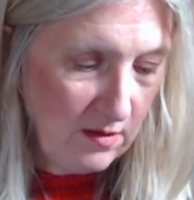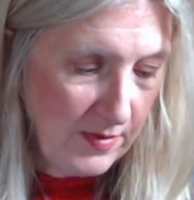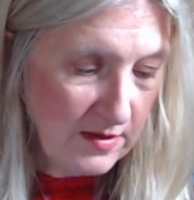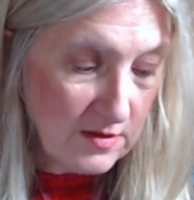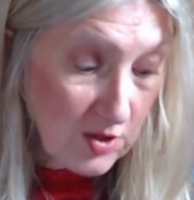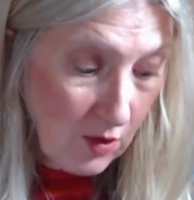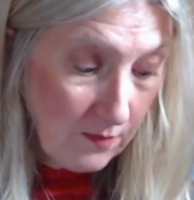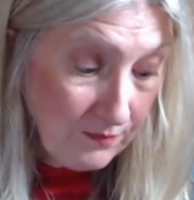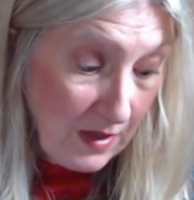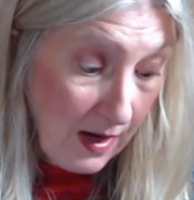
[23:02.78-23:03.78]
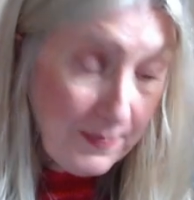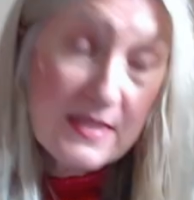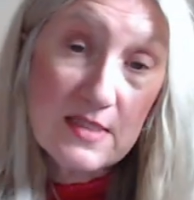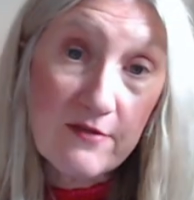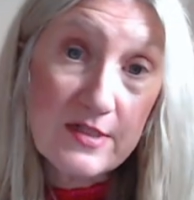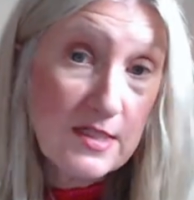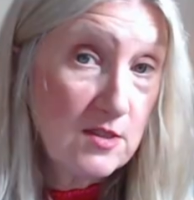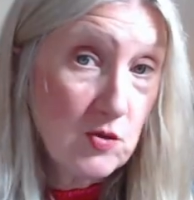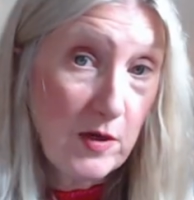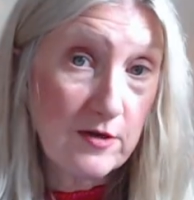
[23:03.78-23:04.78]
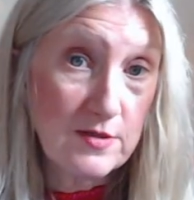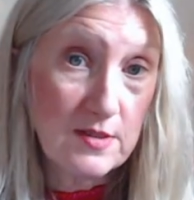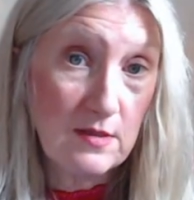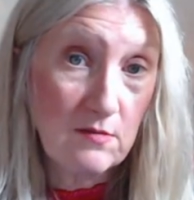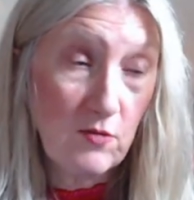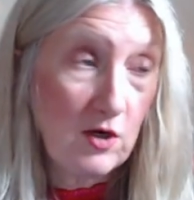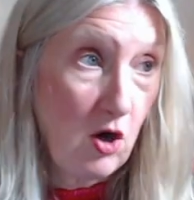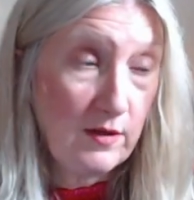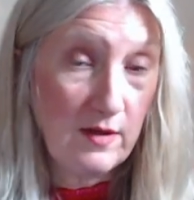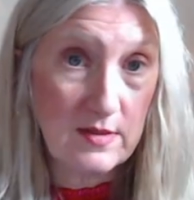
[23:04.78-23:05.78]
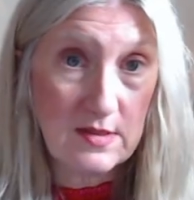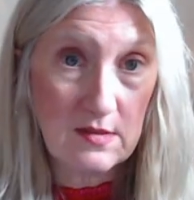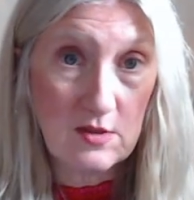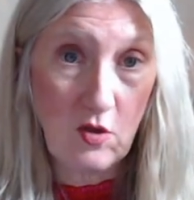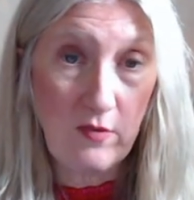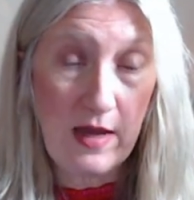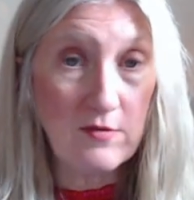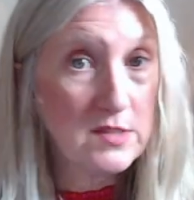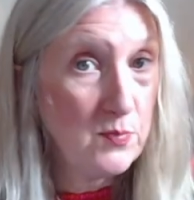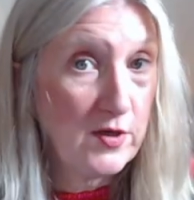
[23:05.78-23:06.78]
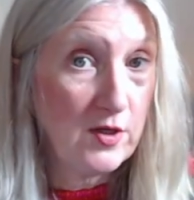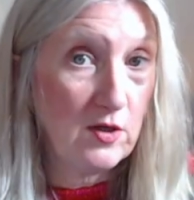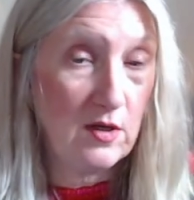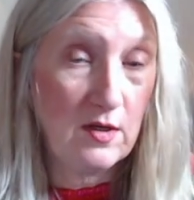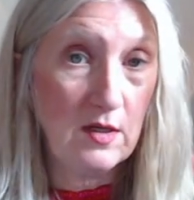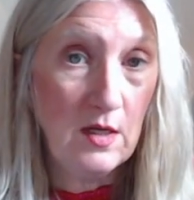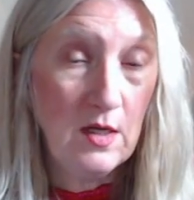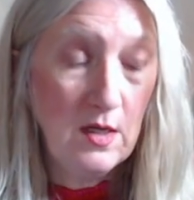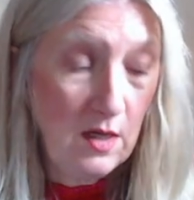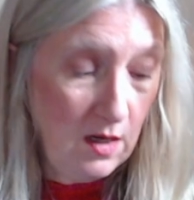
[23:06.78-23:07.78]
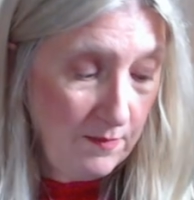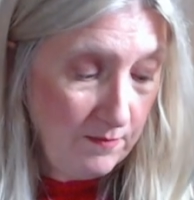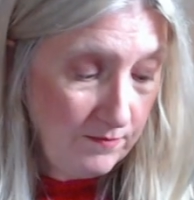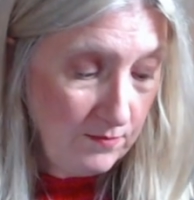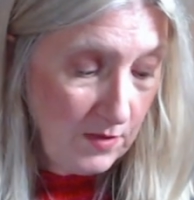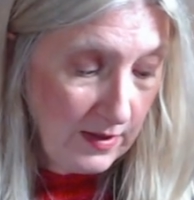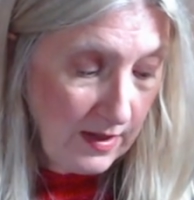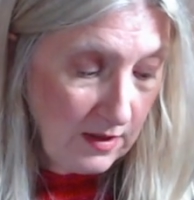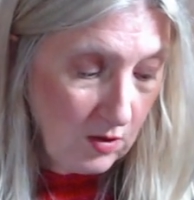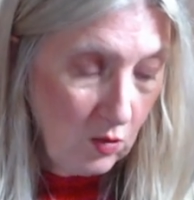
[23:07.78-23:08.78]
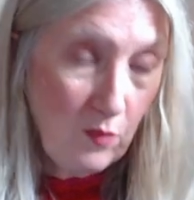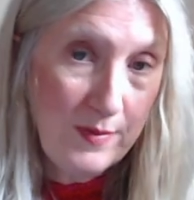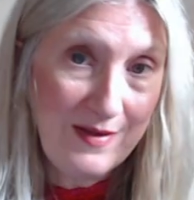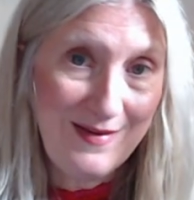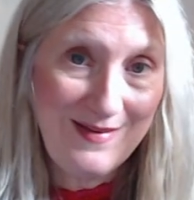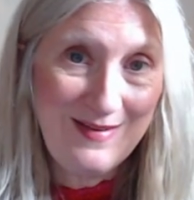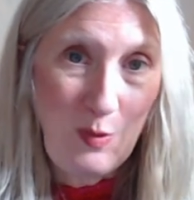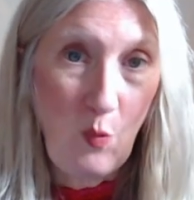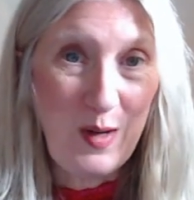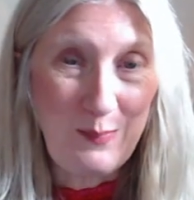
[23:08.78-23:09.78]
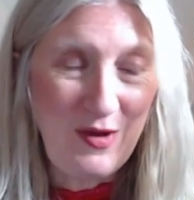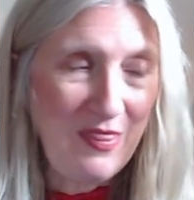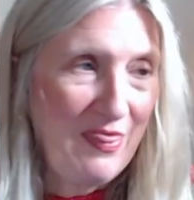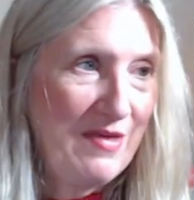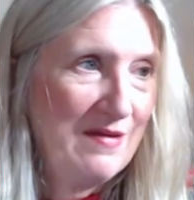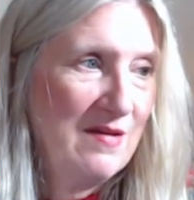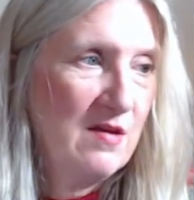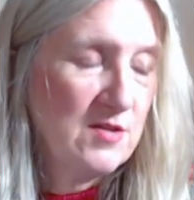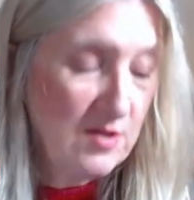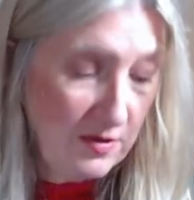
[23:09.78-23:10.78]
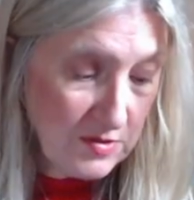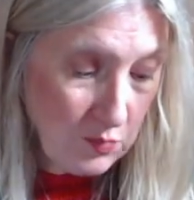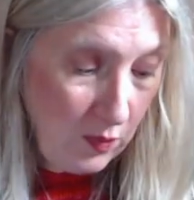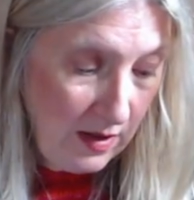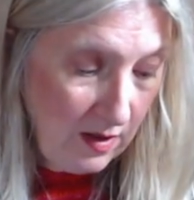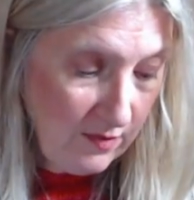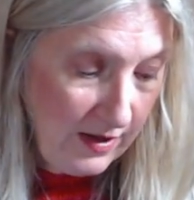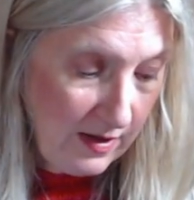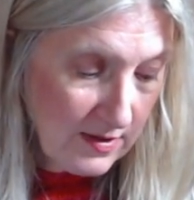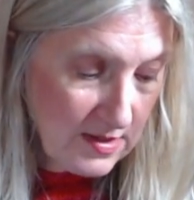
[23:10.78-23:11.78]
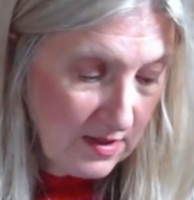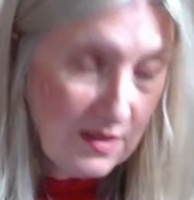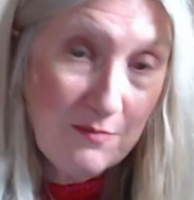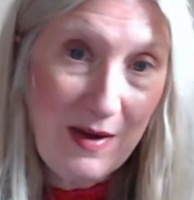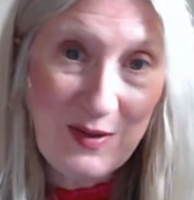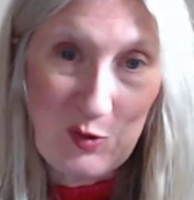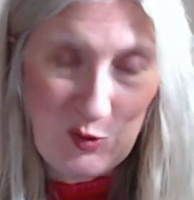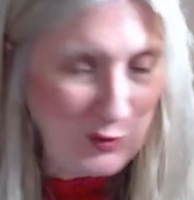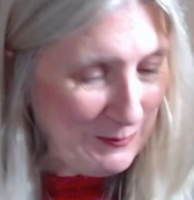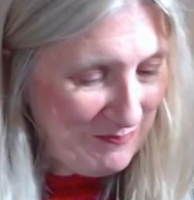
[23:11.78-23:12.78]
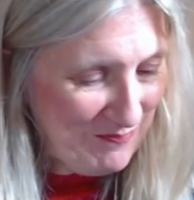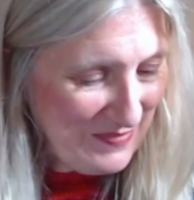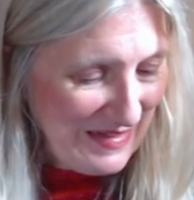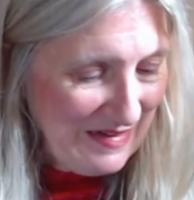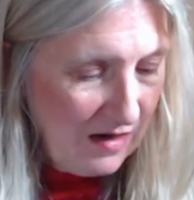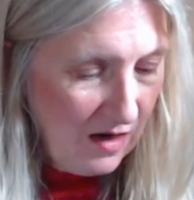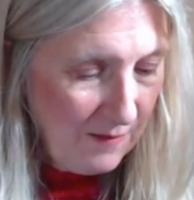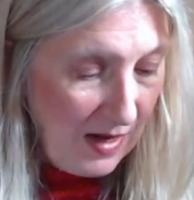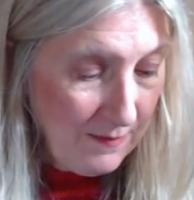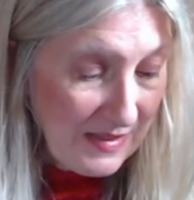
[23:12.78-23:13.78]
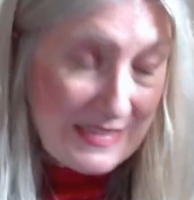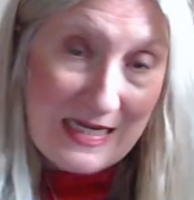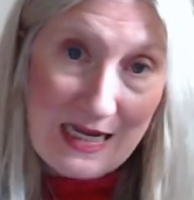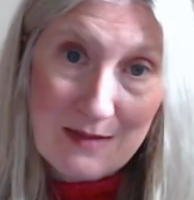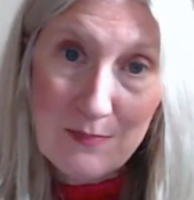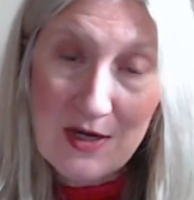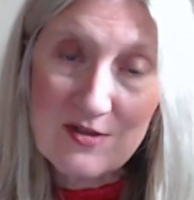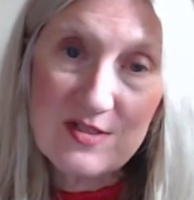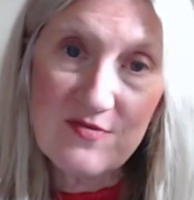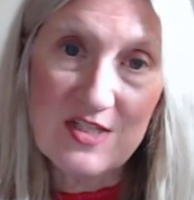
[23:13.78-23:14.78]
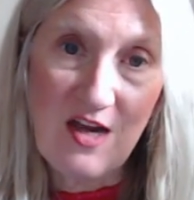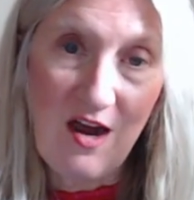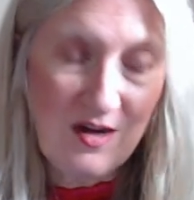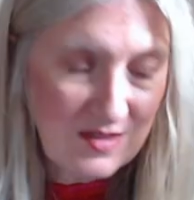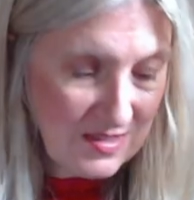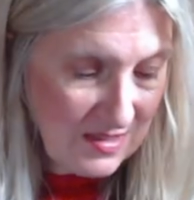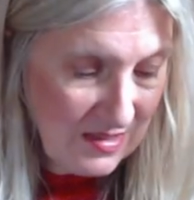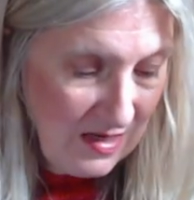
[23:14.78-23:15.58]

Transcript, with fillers: bit. So I made 17 sweaters regardless, so that was pretty good. Um, again, goal being one a month. So that was well, that exceeded my goal. Um, I made 10 pairs of socks.